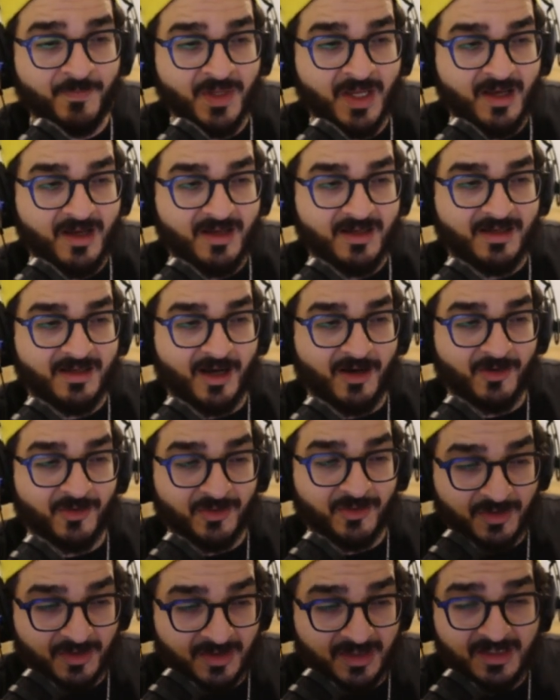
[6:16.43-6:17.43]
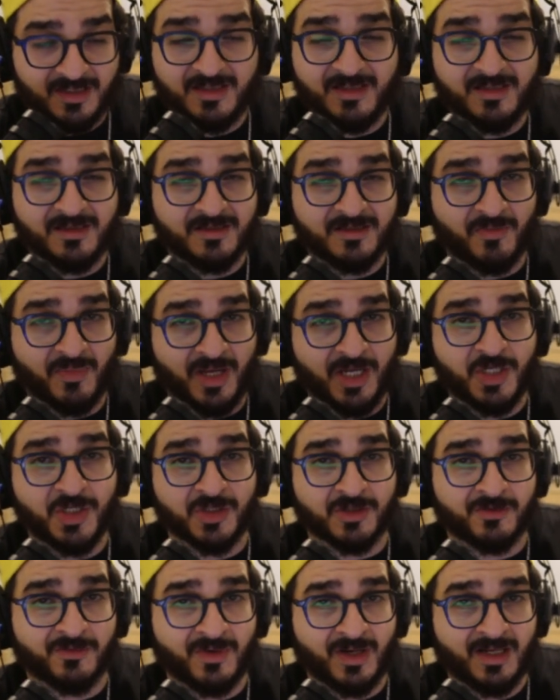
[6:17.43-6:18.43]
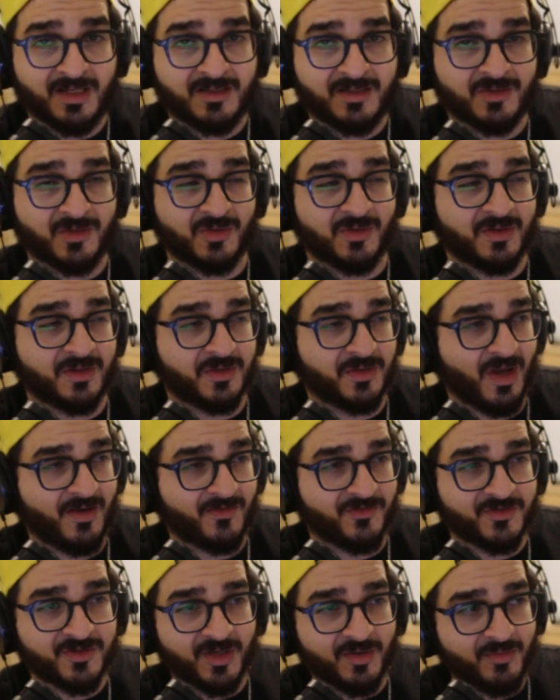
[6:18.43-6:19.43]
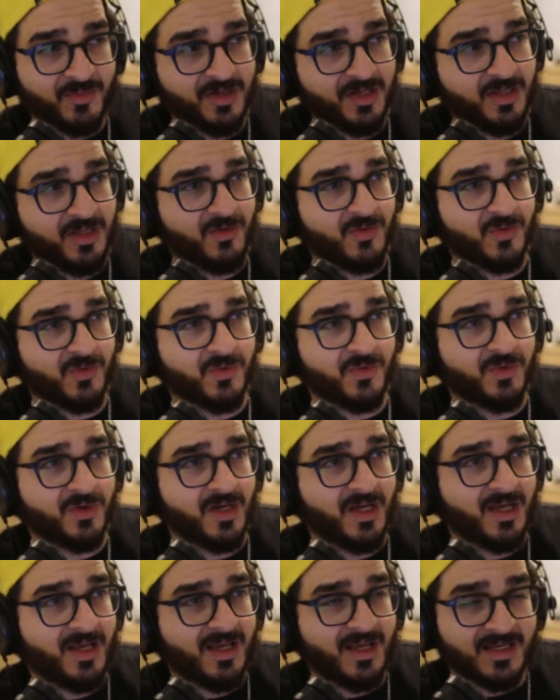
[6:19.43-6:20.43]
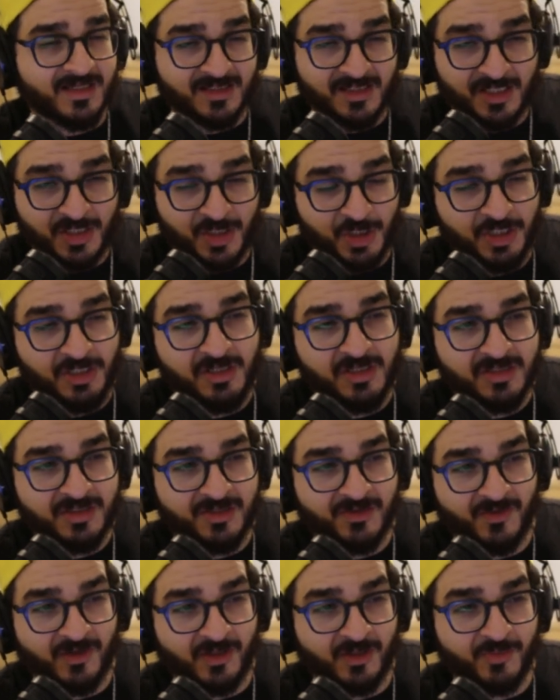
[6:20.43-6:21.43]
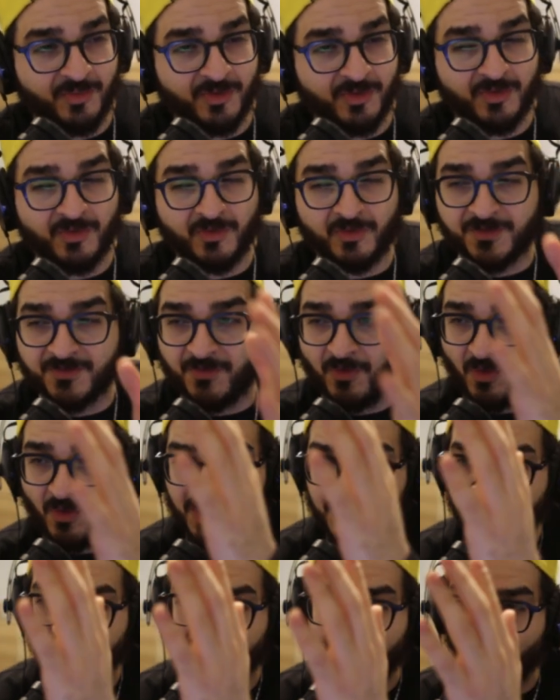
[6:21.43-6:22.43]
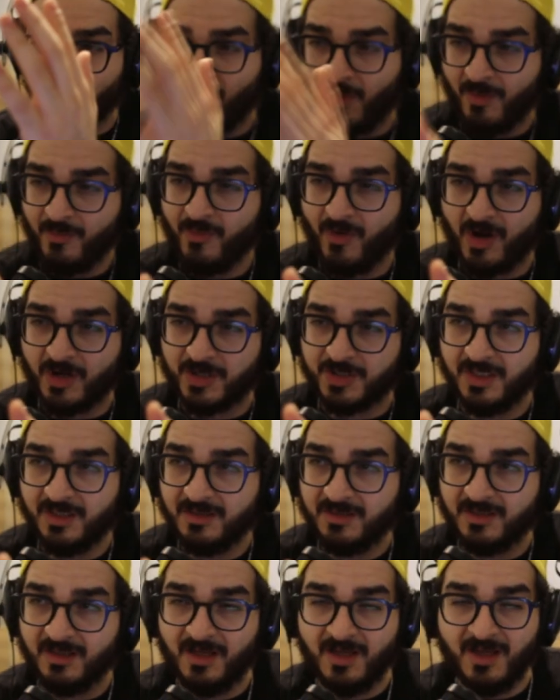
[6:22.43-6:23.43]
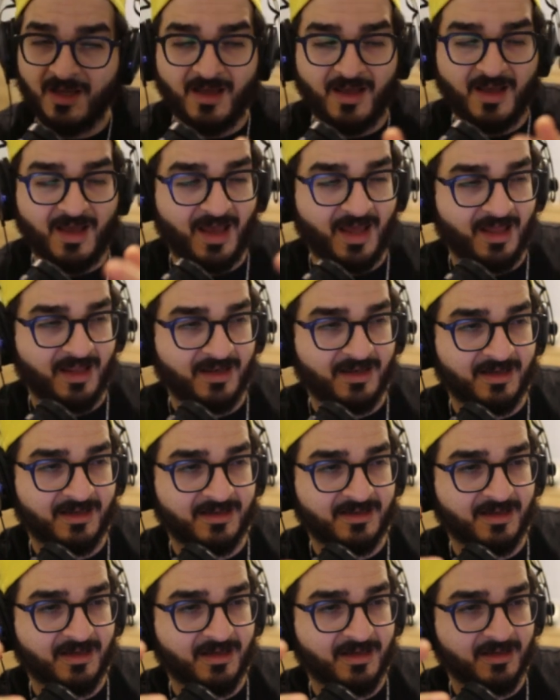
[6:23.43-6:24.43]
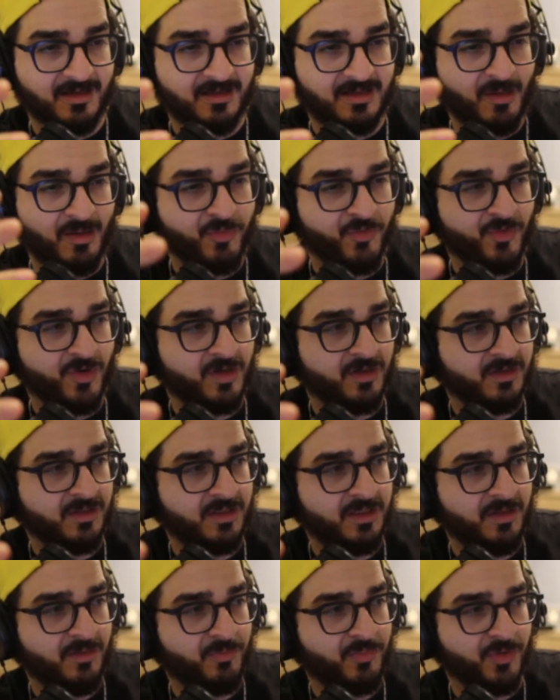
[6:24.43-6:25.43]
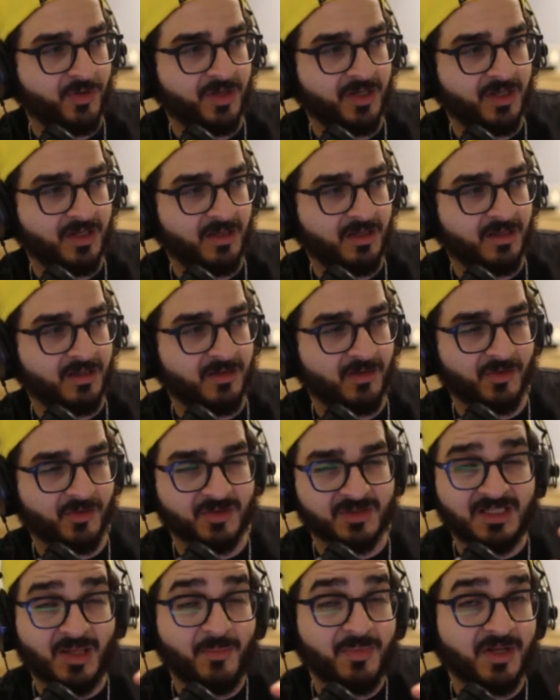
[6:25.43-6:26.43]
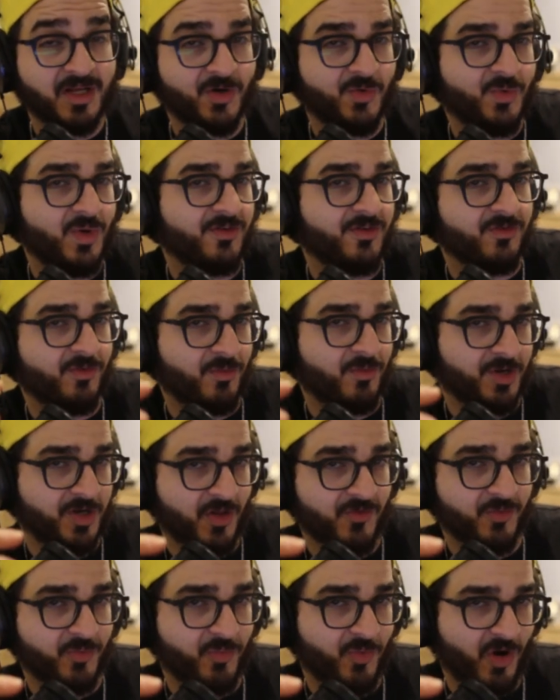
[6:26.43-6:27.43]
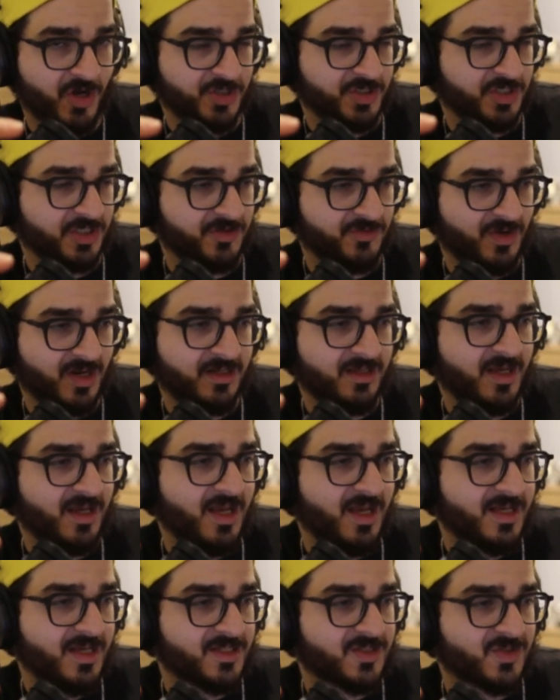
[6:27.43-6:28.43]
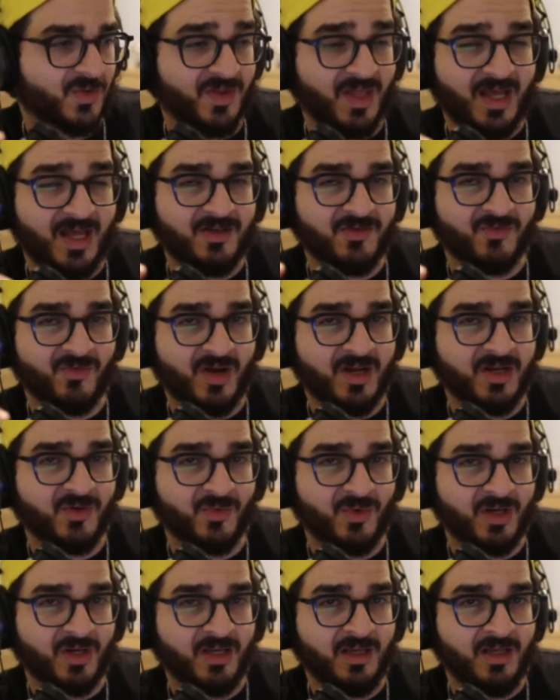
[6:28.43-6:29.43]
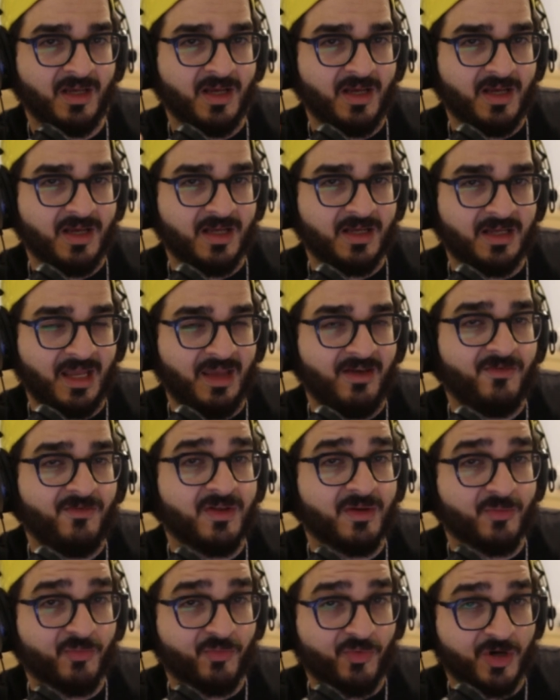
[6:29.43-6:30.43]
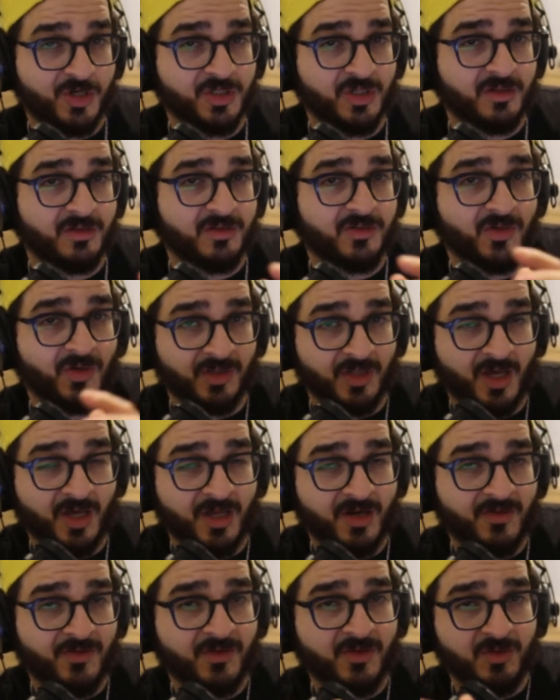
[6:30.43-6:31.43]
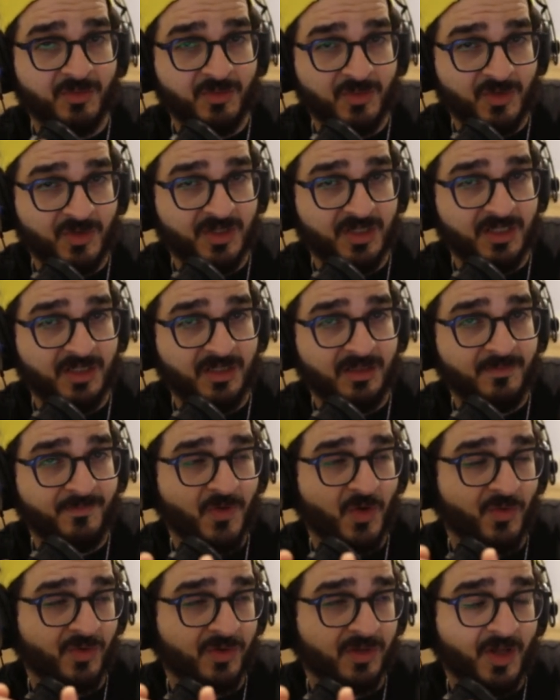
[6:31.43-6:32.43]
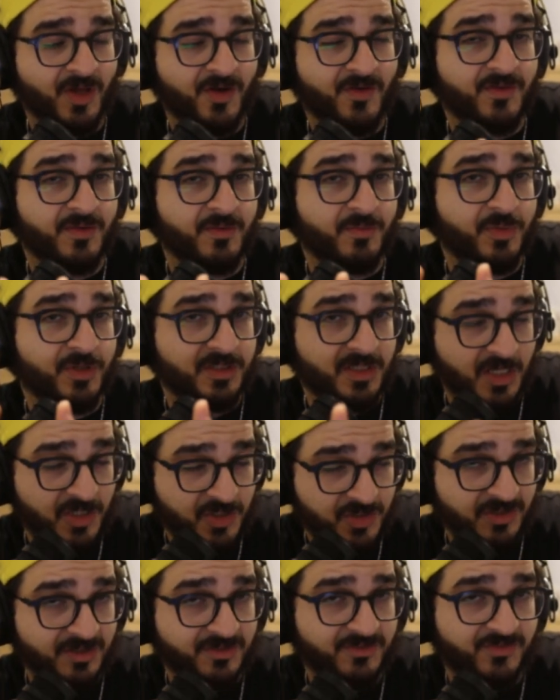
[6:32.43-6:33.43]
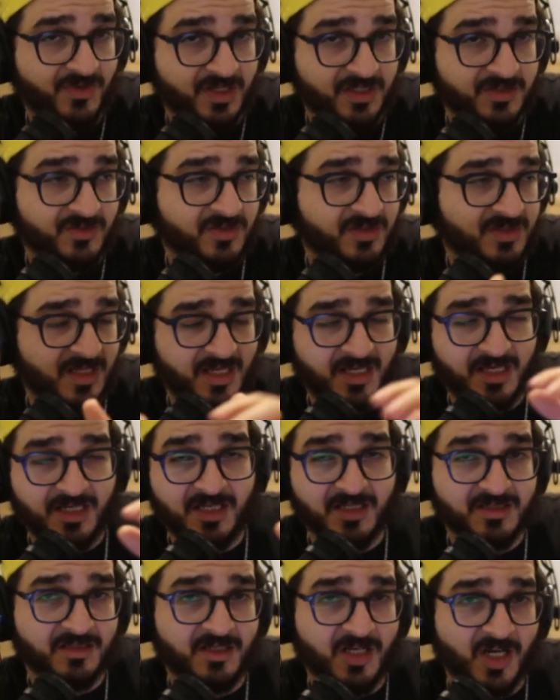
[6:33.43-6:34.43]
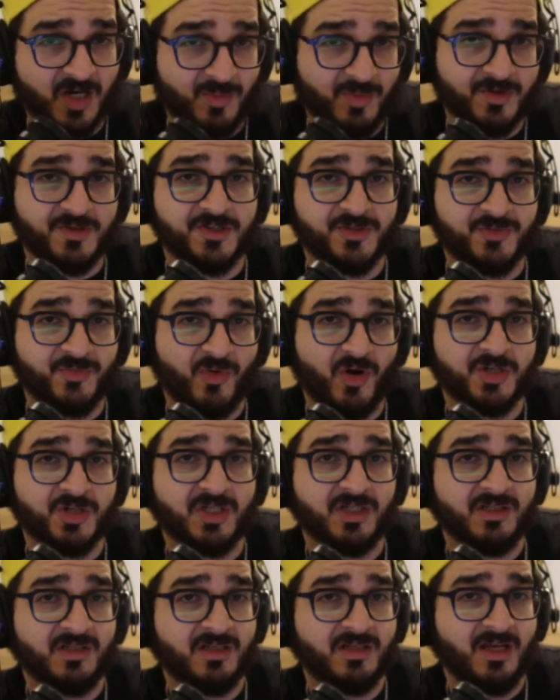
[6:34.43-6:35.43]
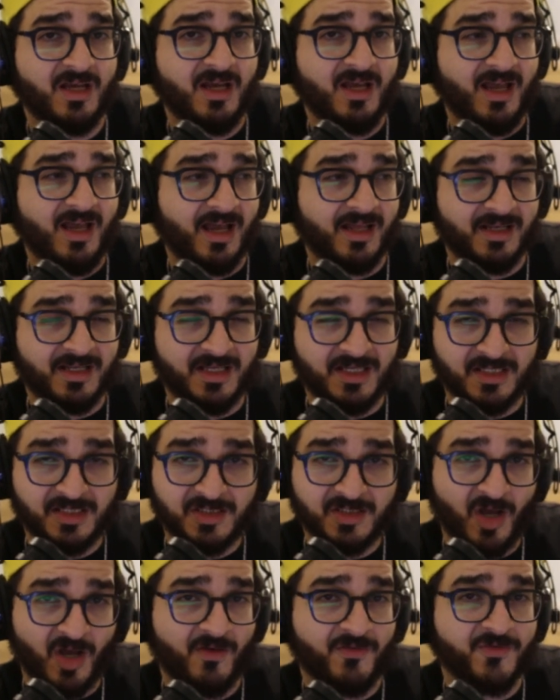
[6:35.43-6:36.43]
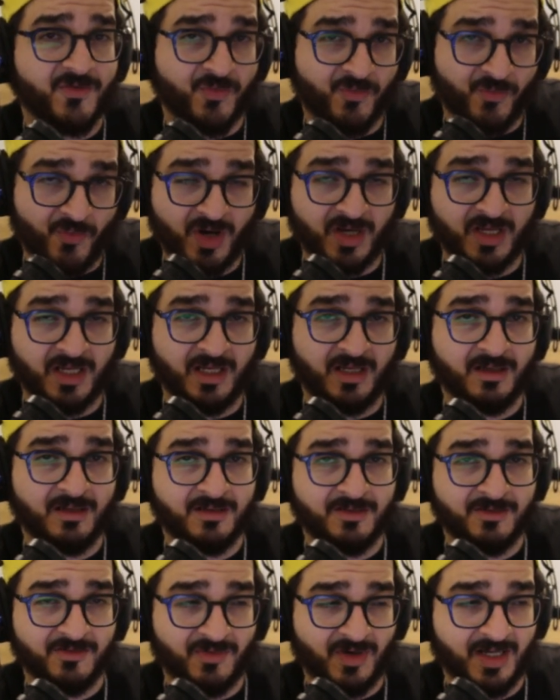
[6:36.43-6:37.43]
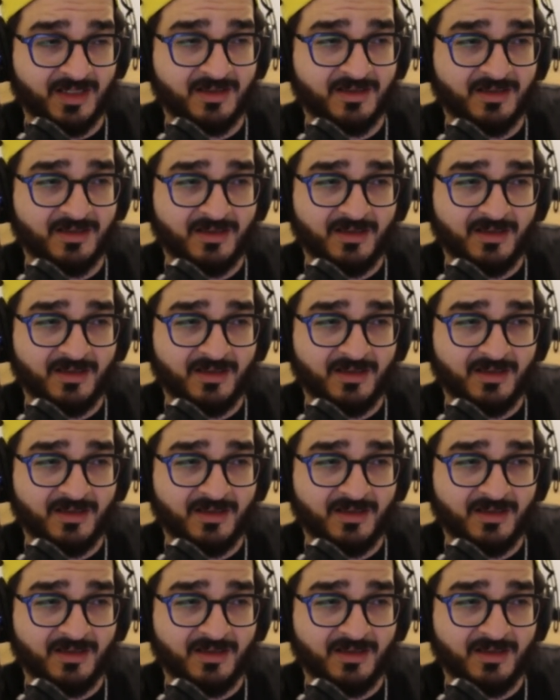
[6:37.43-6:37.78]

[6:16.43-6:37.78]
Now this is major, right? So you have somebody who is a genius developer who's focusing on one project and temporarily putting or stepping away from another project, right? So that right away gave the impression to a lot of the community or a lot of the potential investors that he doesn't care about this project and he's soft rugging, right?